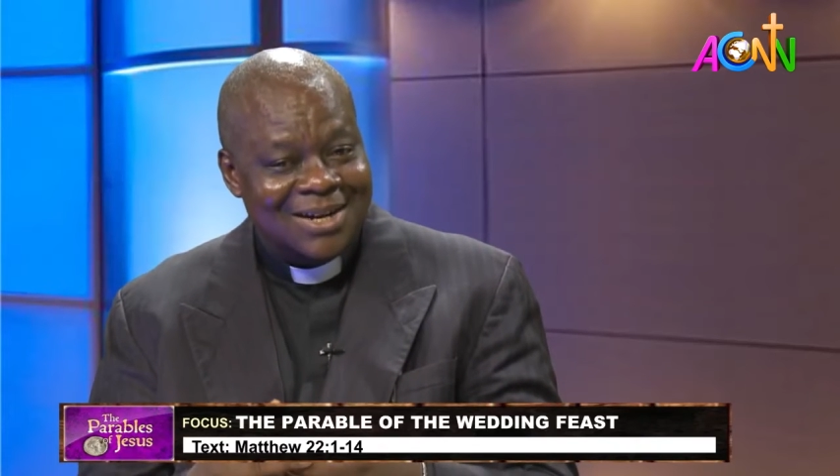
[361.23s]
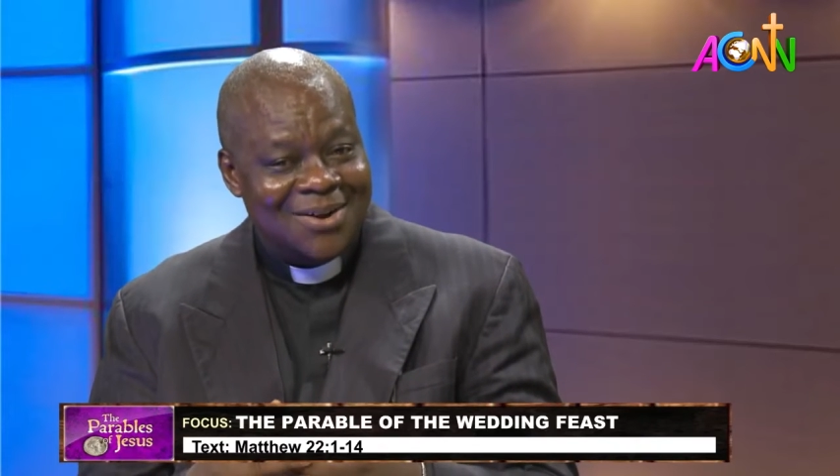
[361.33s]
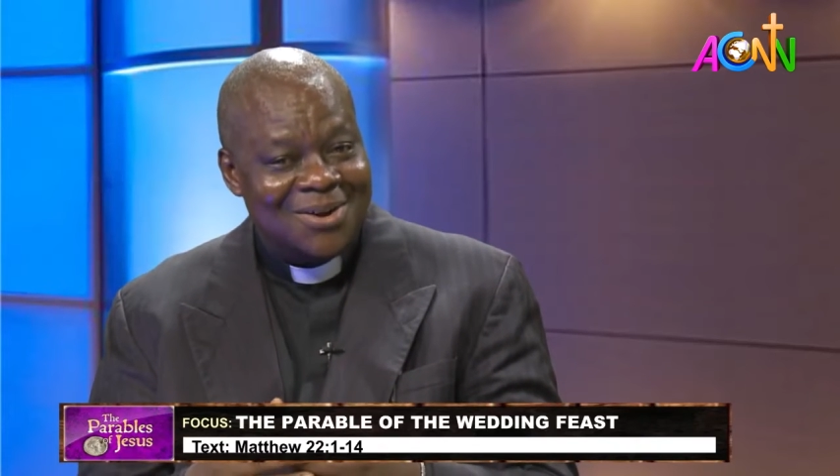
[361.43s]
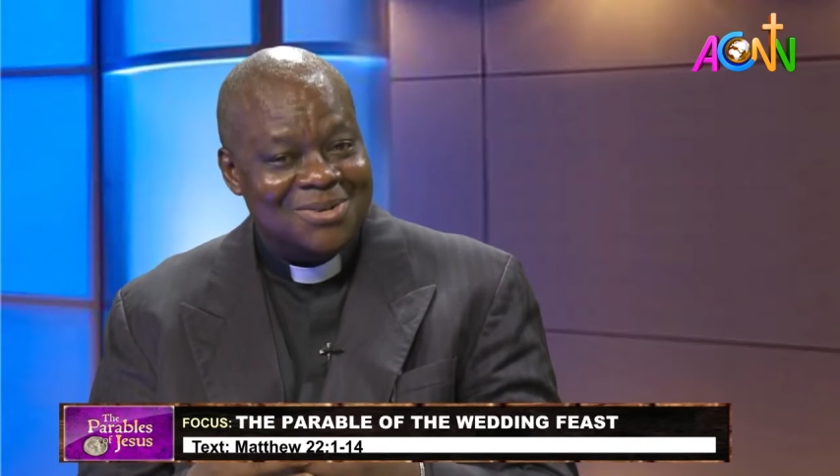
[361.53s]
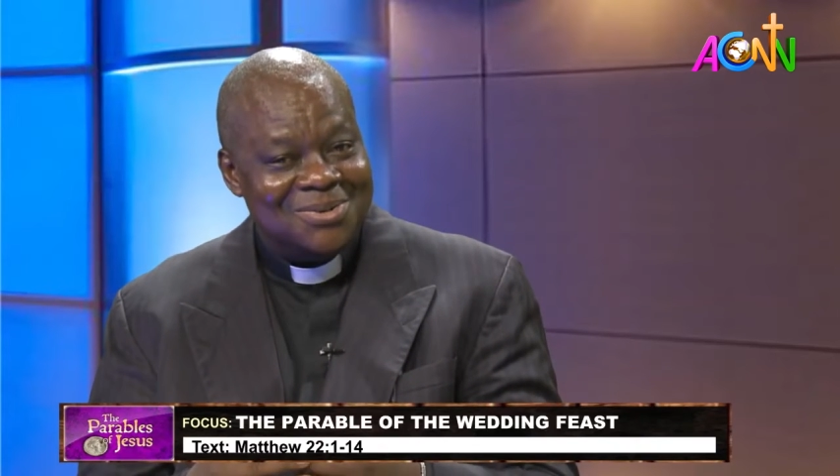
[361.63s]

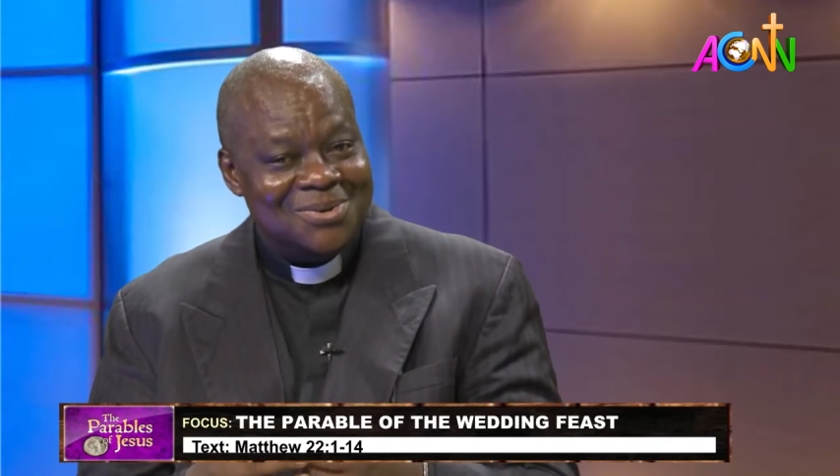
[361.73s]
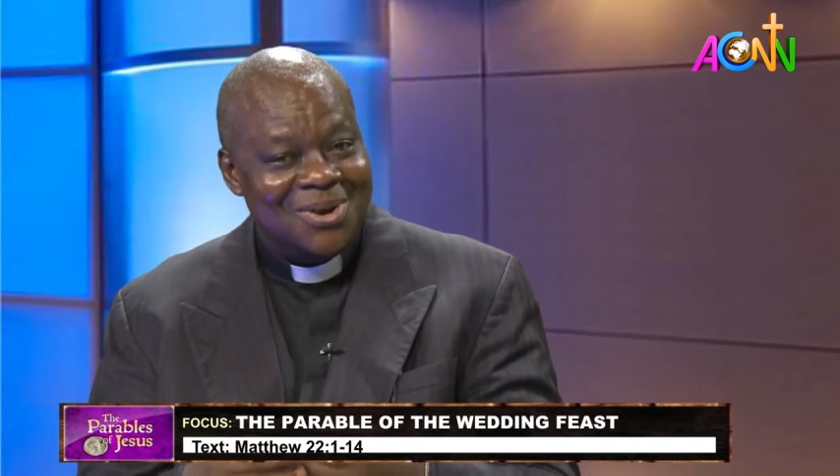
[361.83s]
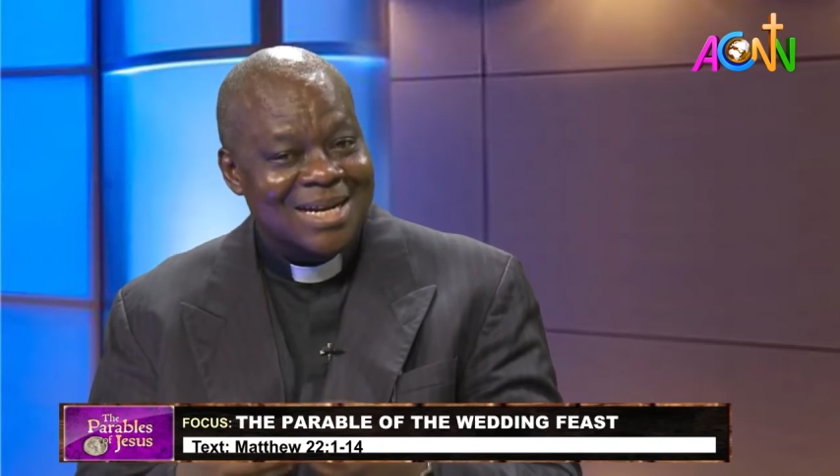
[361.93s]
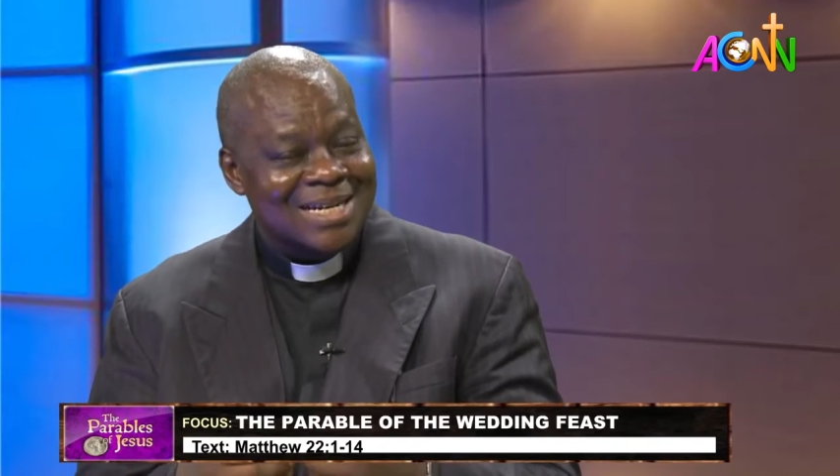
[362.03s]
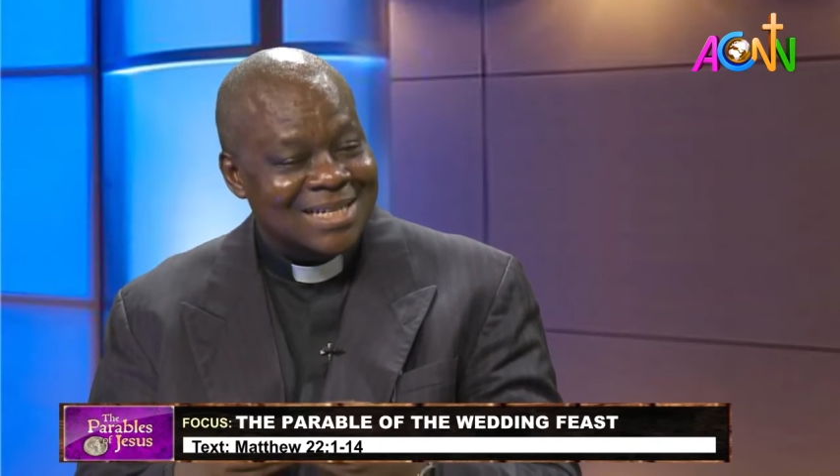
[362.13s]
ought to
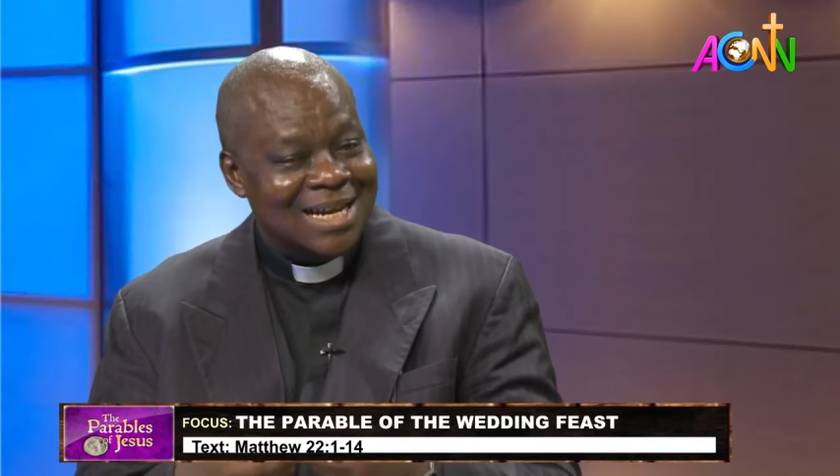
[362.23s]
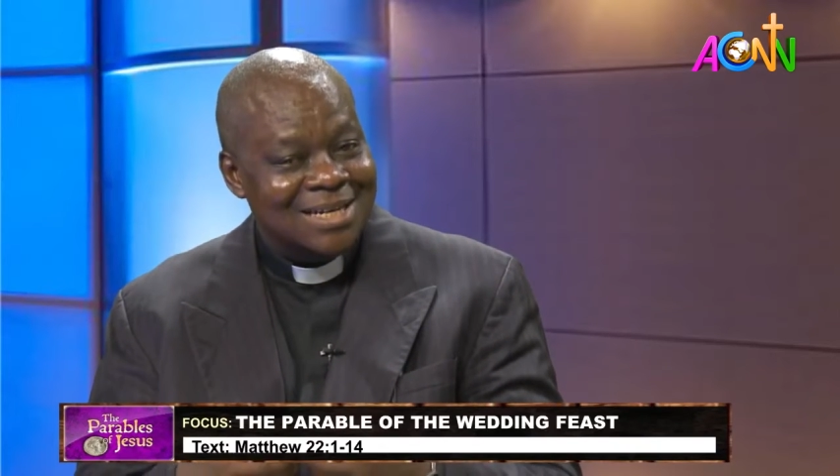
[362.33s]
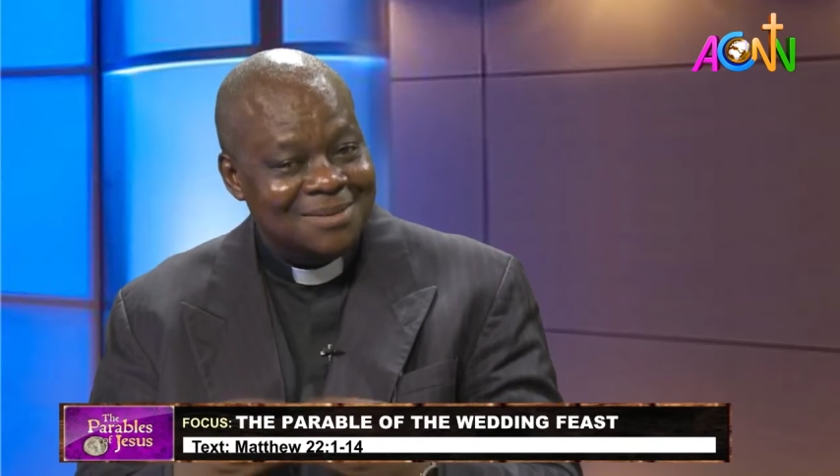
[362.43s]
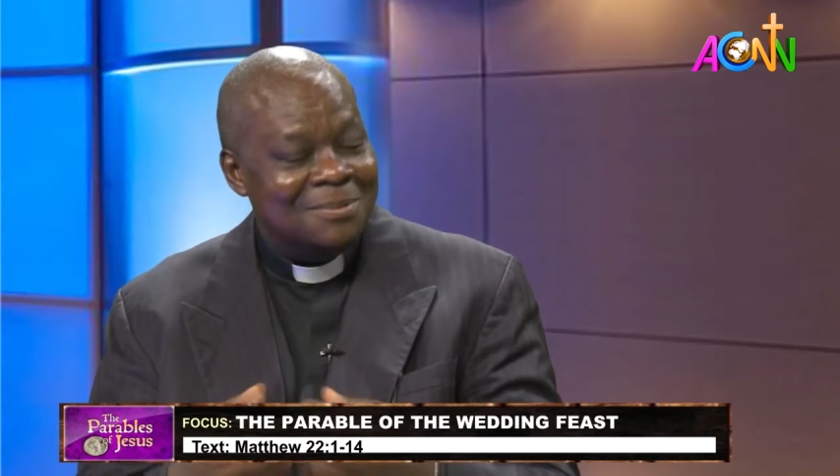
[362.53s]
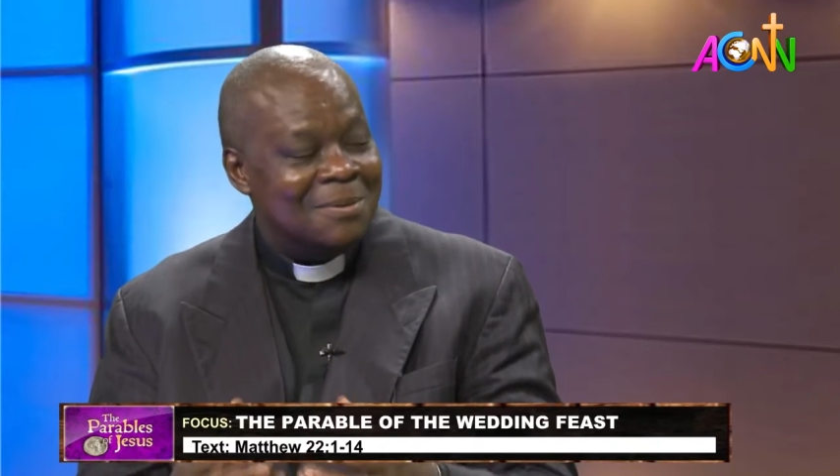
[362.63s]

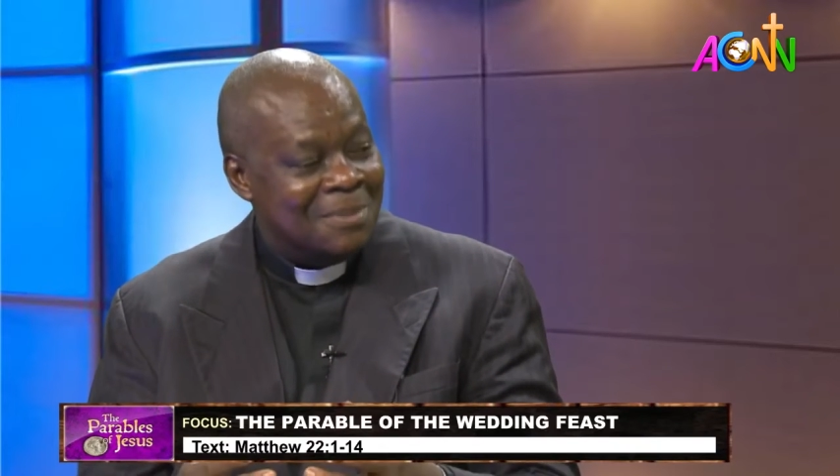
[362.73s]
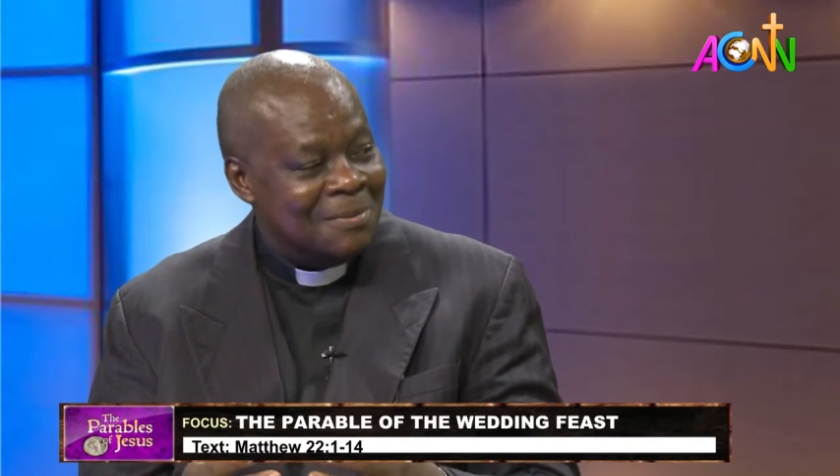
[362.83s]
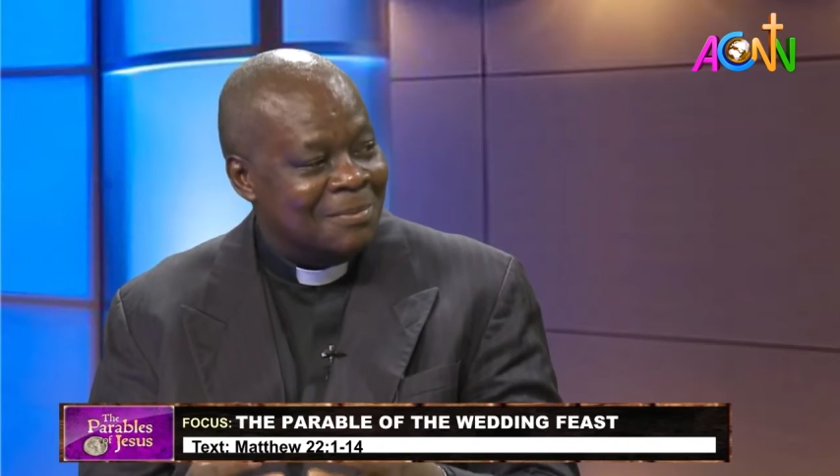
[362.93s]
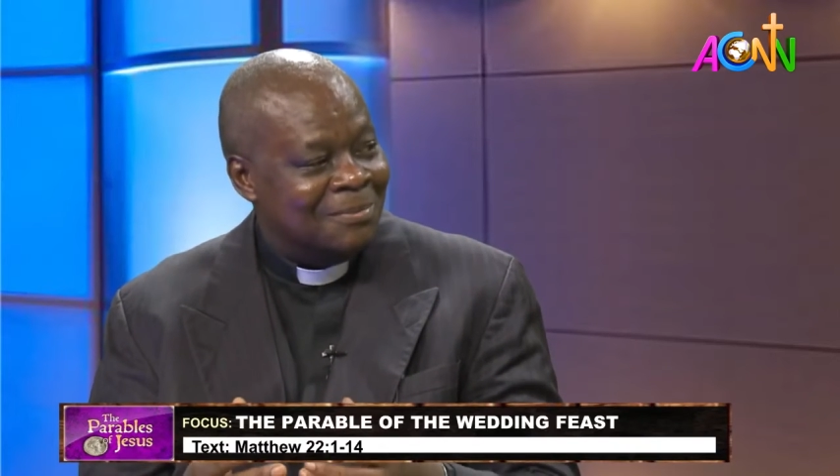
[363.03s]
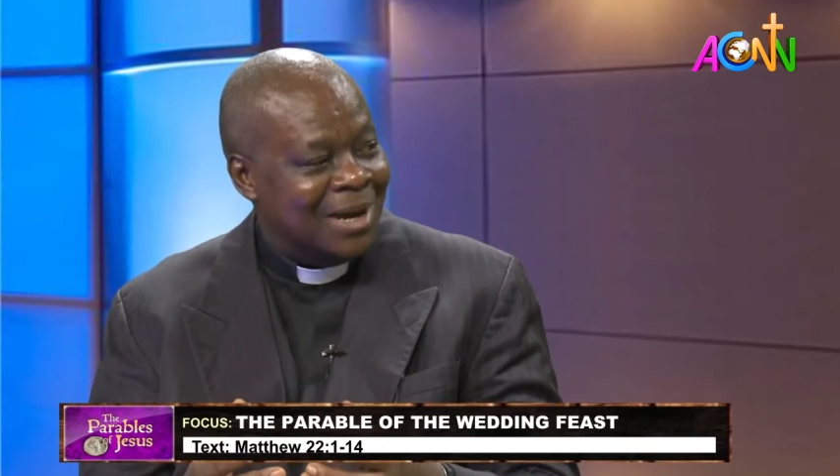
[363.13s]
understand
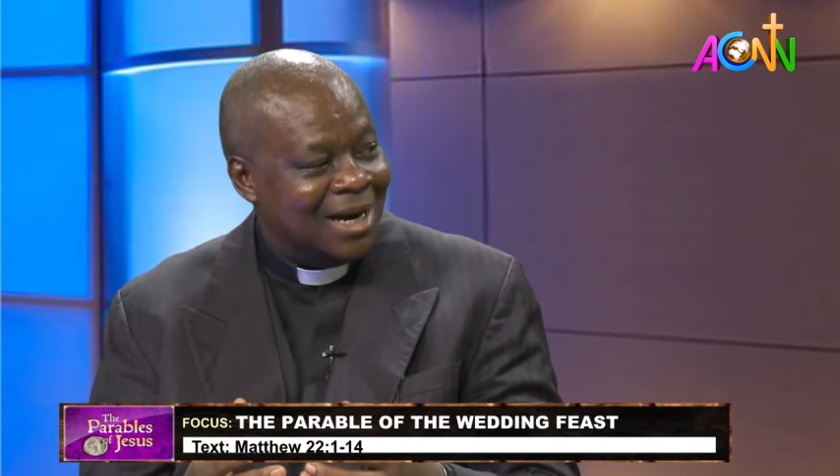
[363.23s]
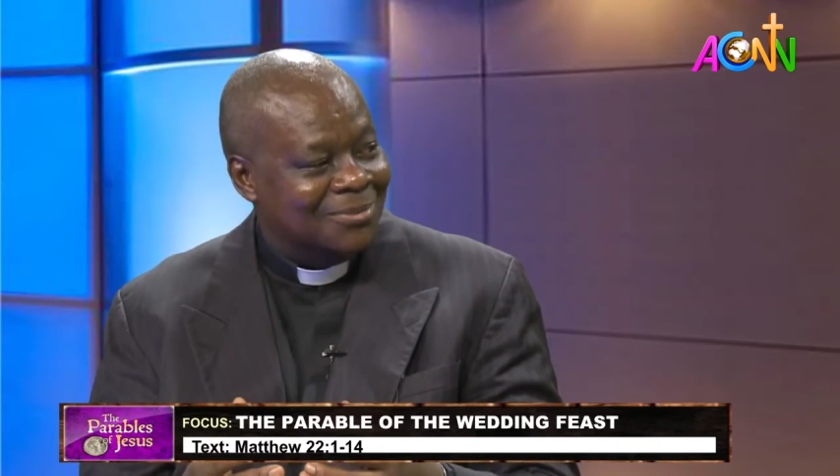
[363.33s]
parable.